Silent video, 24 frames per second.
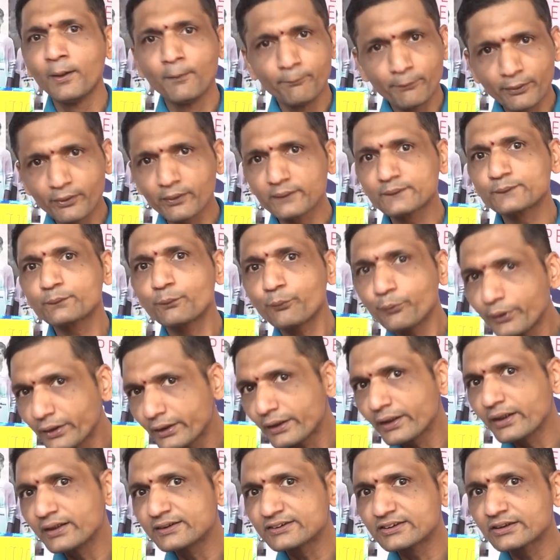because we
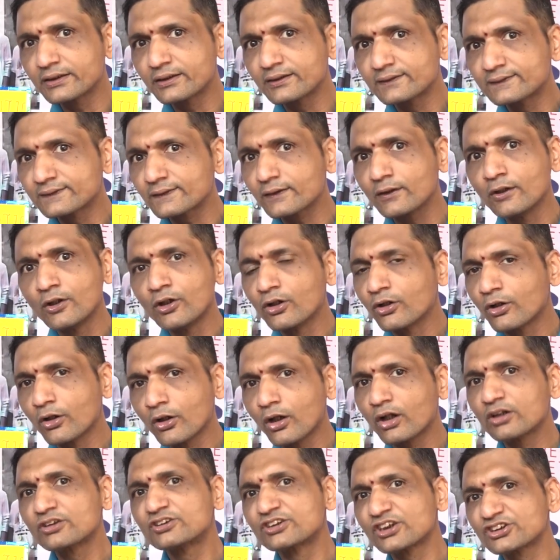teach kids
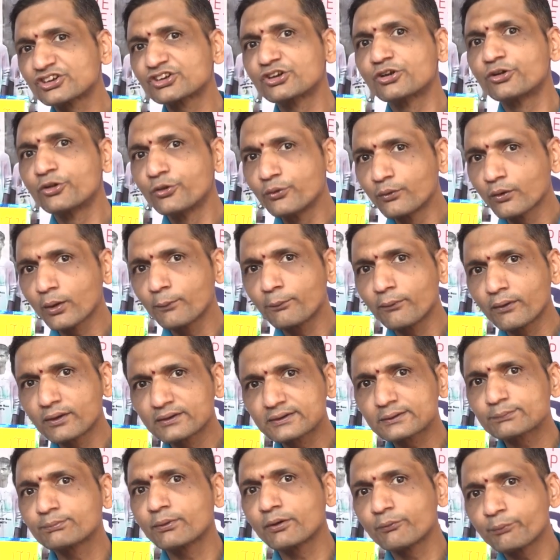not just to do
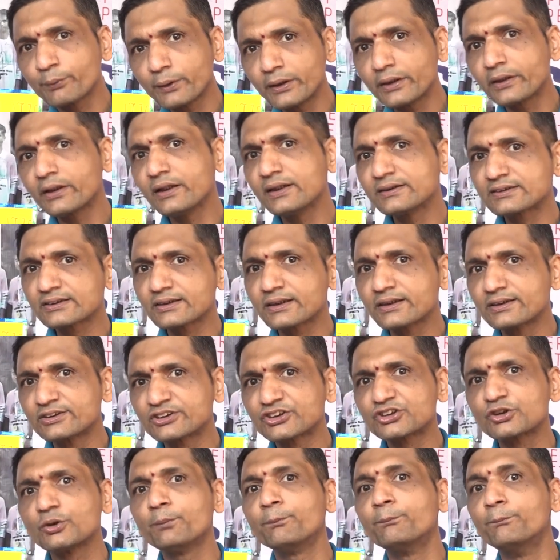robots but we teach
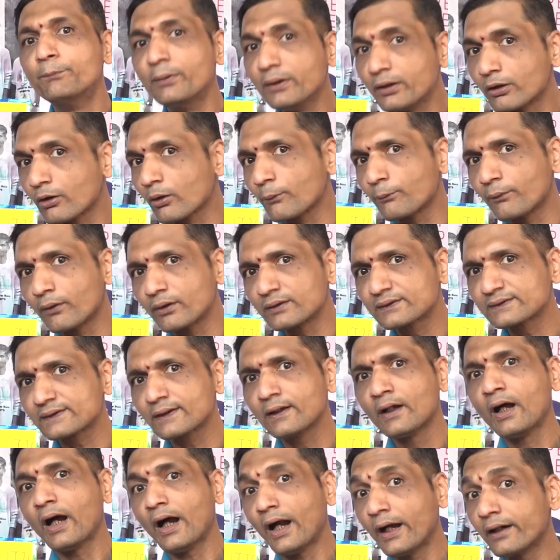kids to build robots
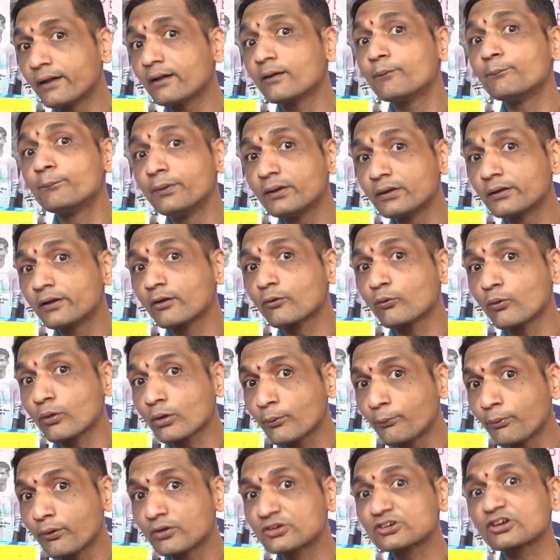and build the
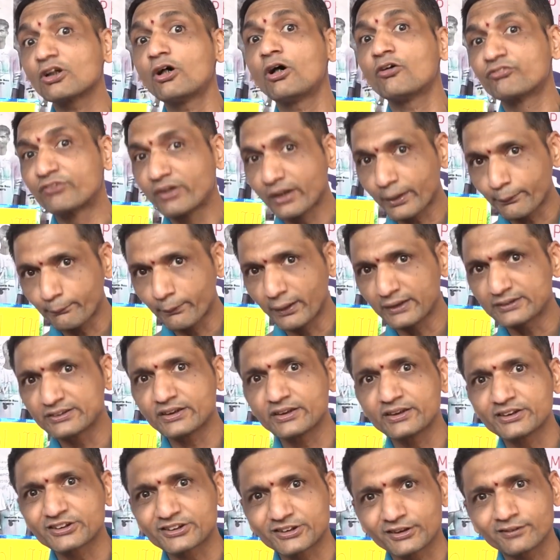robots of their
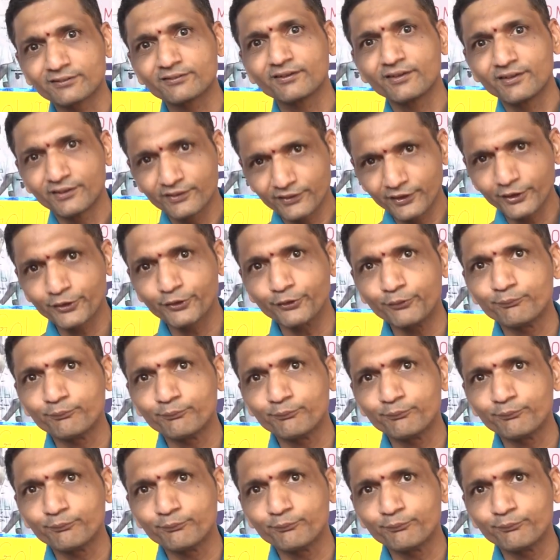imagination. Thank